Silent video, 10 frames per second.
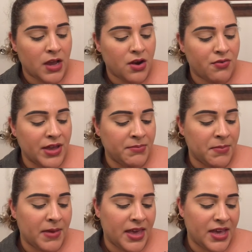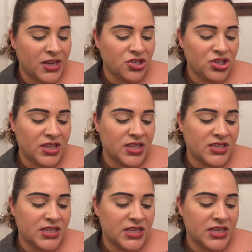Cream Beige, and
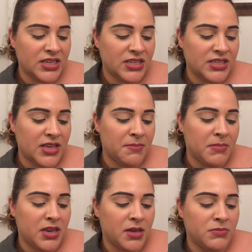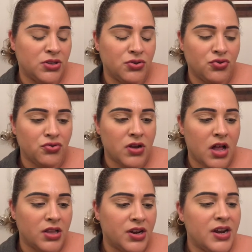this is a medium to neutral
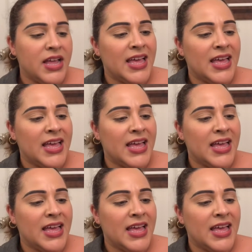color.